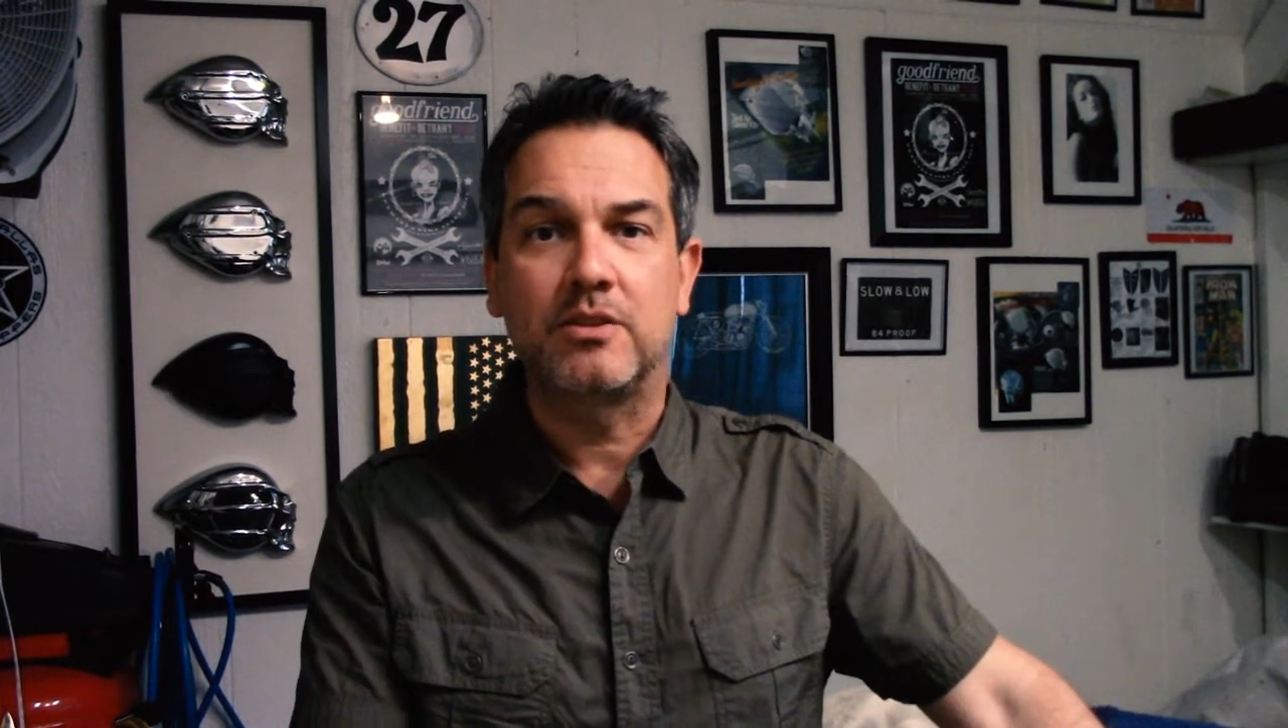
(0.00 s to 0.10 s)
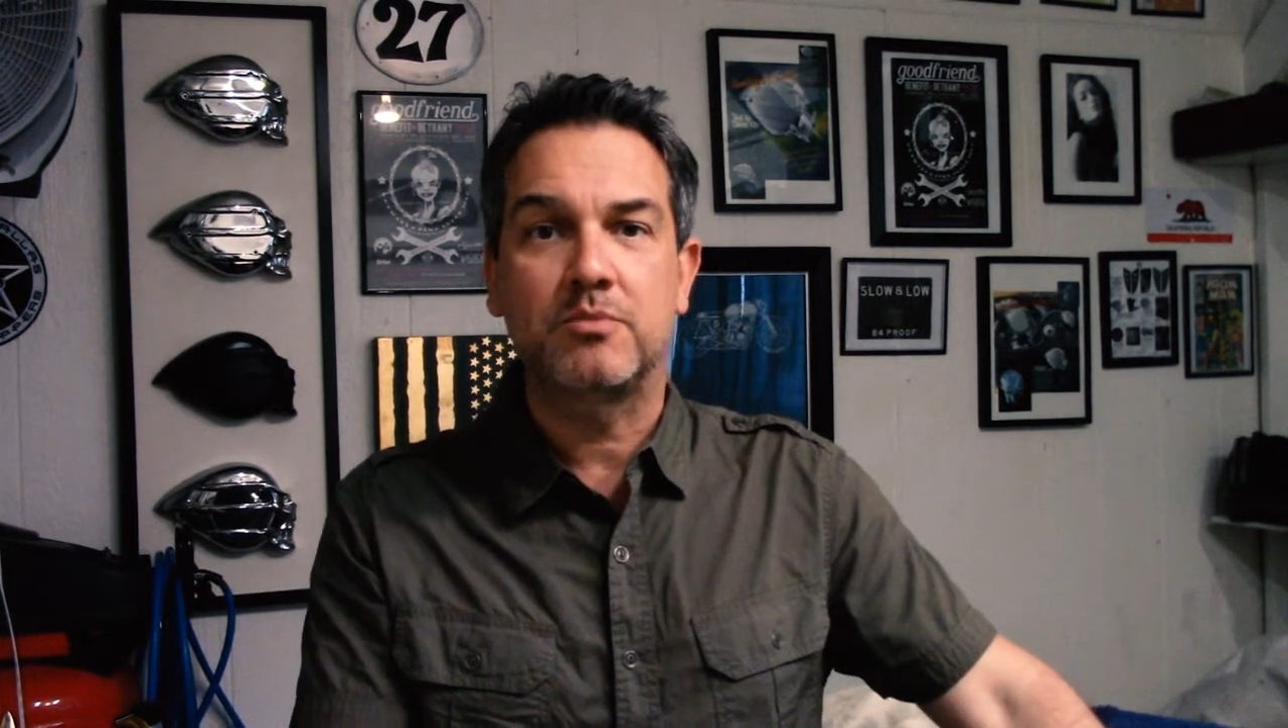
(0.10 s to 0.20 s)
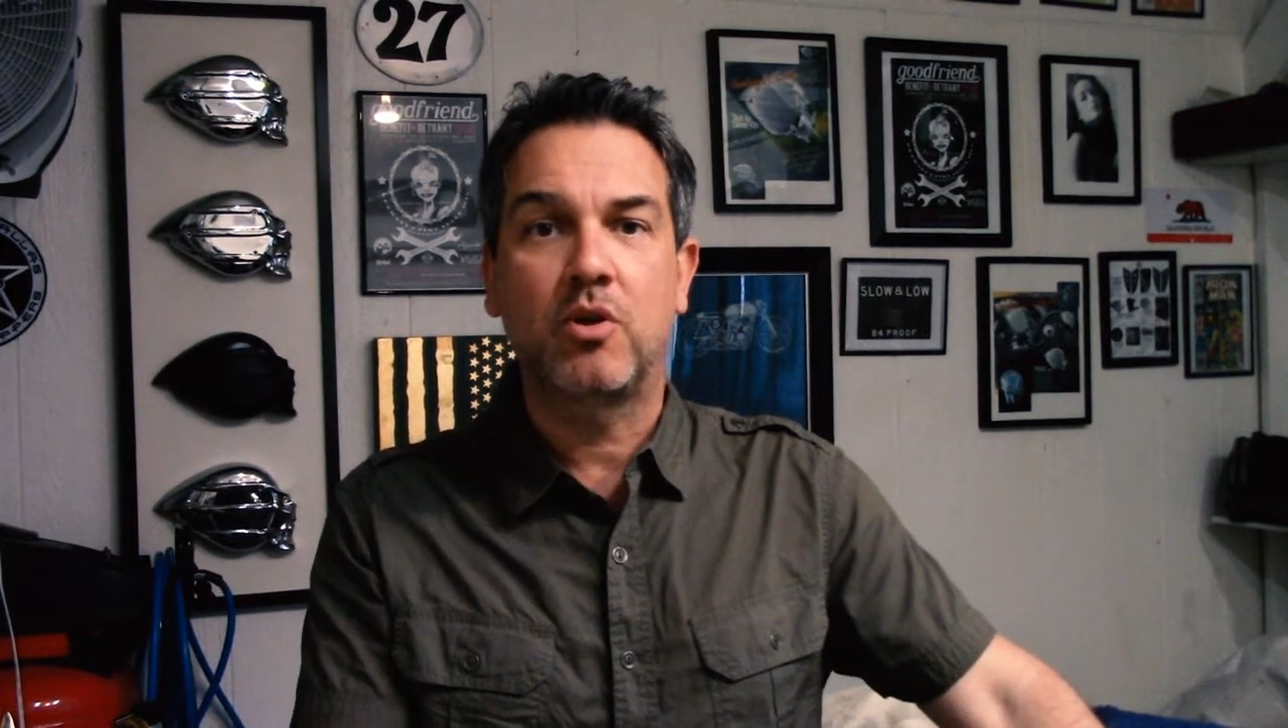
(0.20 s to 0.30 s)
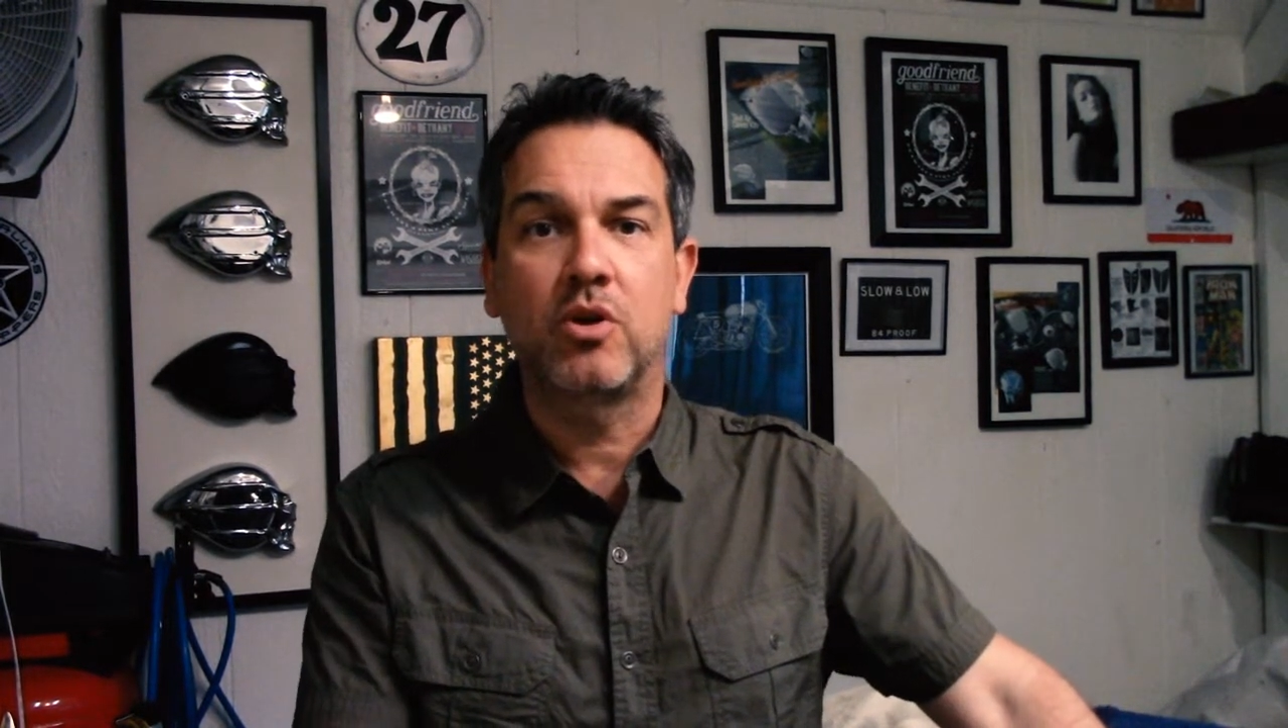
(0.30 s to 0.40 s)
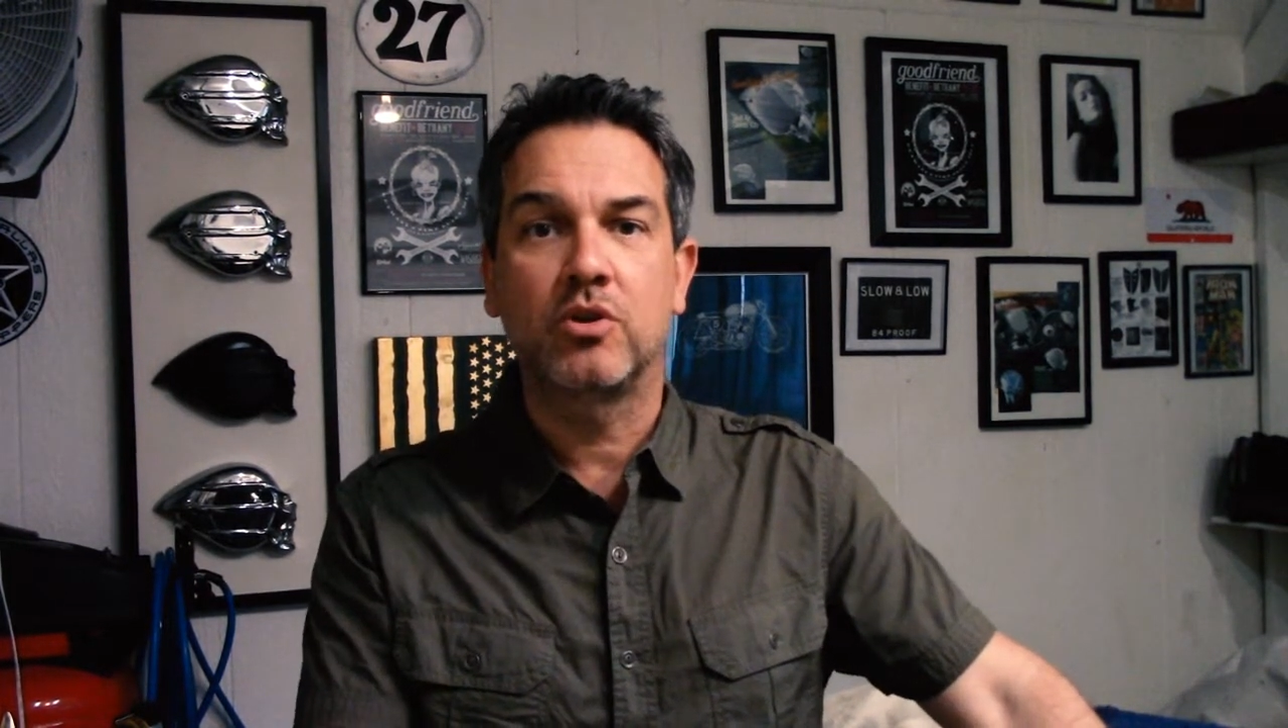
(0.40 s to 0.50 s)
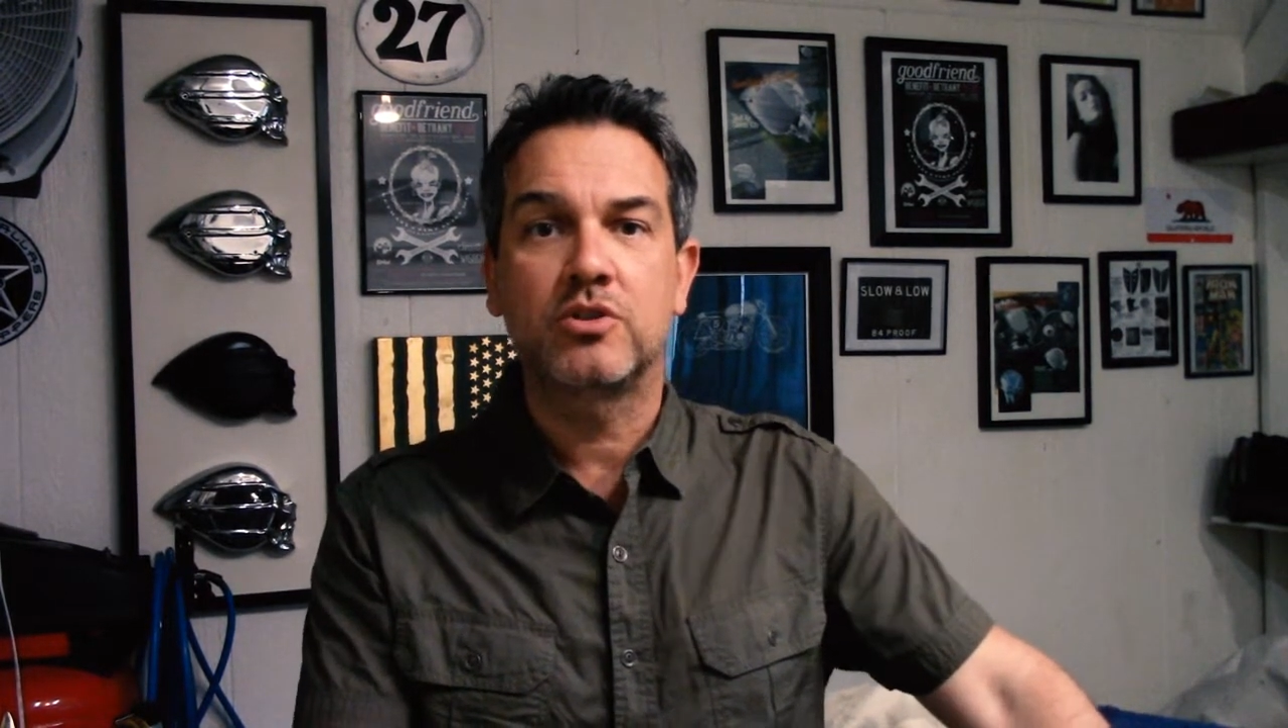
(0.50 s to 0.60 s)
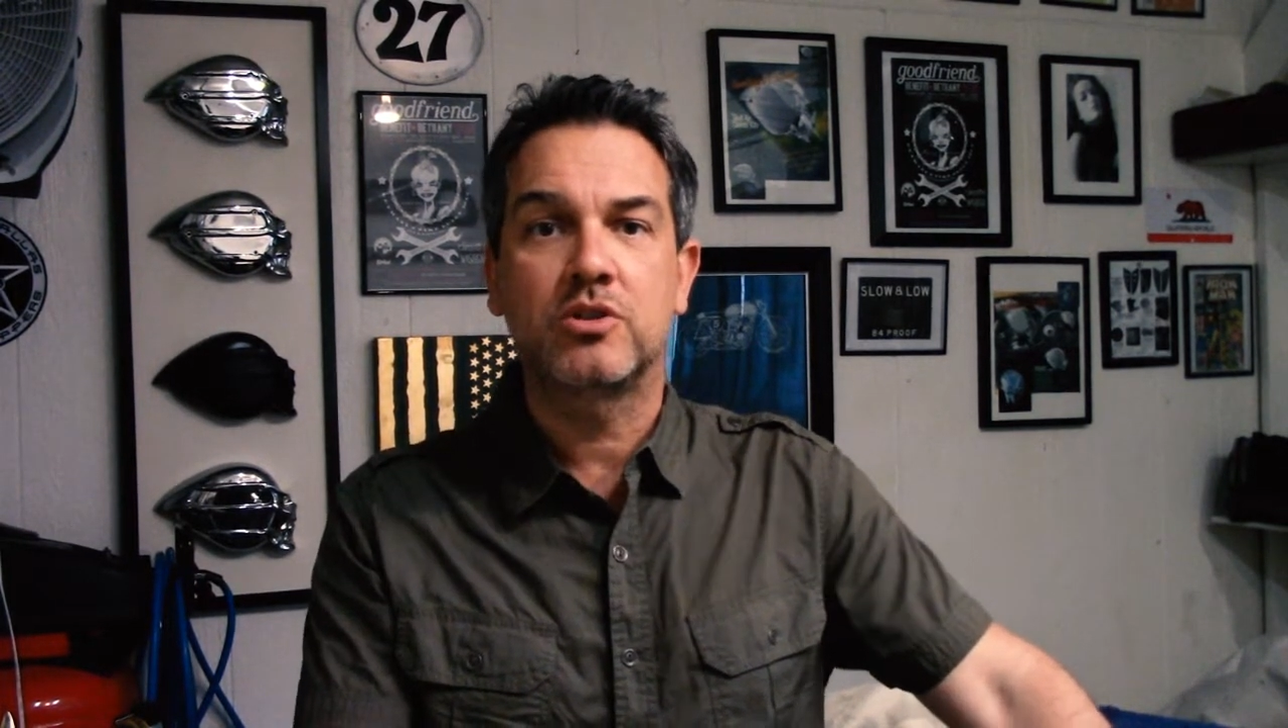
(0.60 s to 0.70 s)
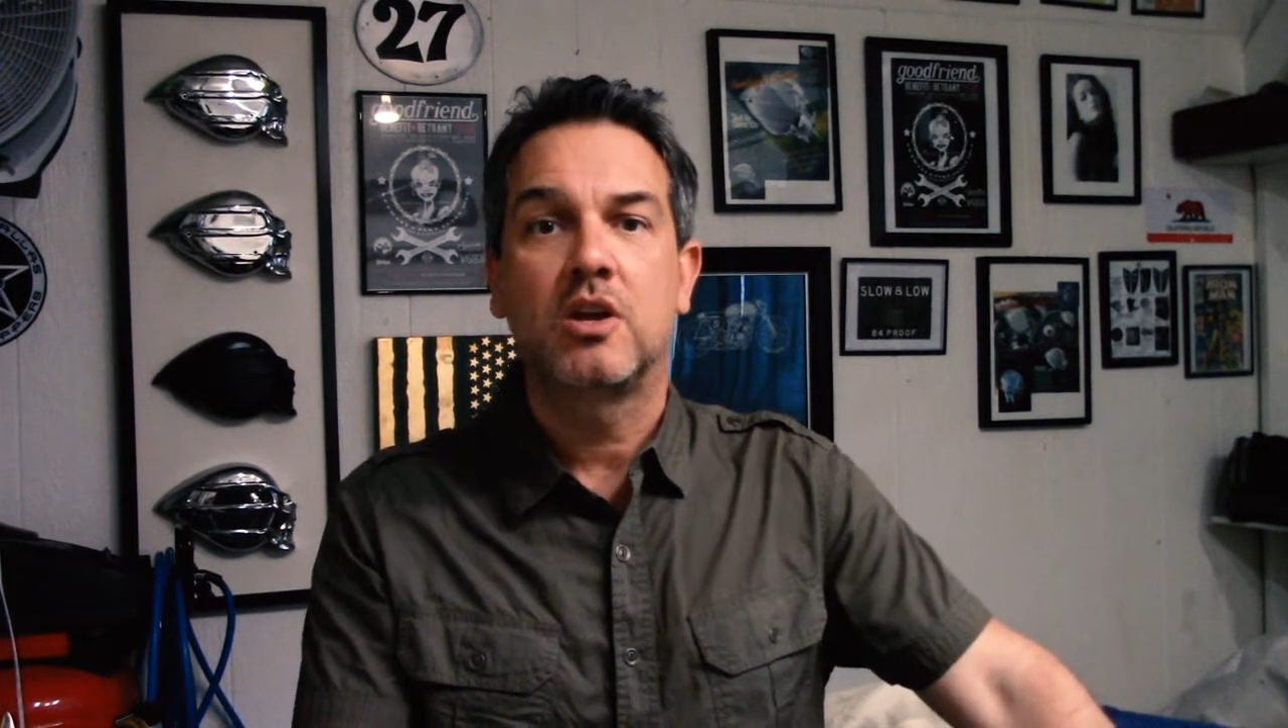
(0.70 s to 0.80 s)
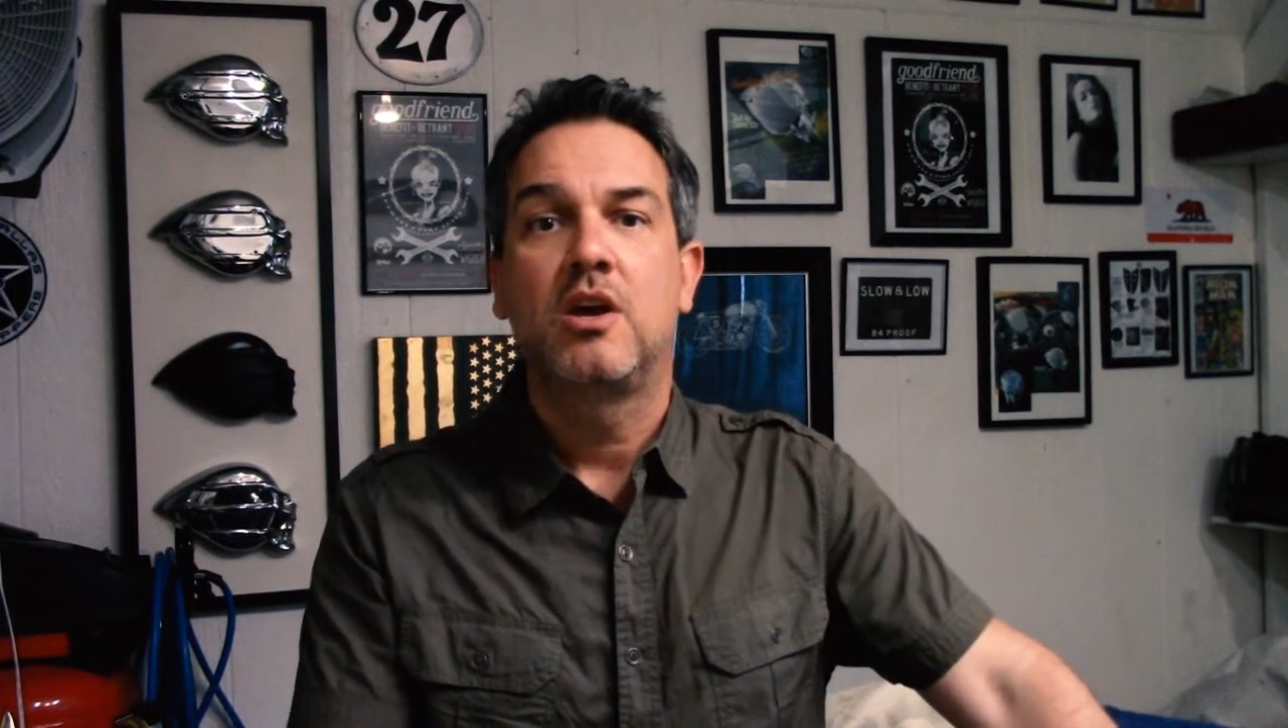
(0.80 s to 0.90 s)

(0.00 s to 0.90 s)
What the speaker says: parts.